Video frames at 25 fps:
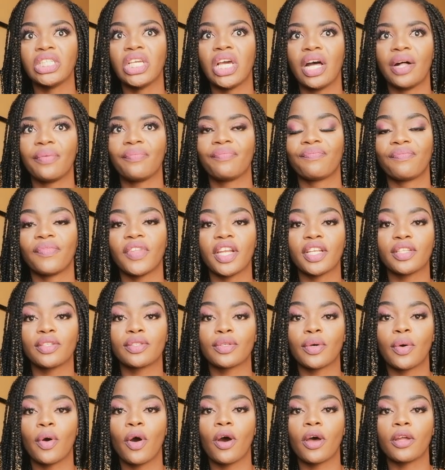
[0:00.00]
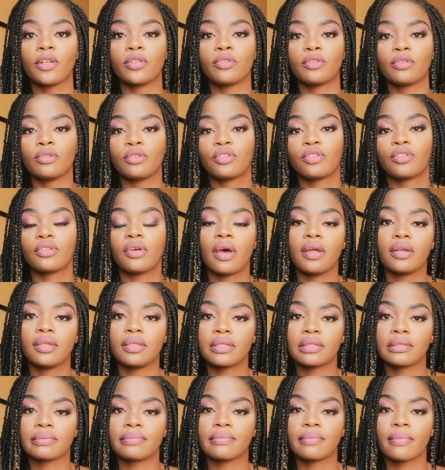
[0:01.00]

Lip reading: Yeah, that it's so hard to start.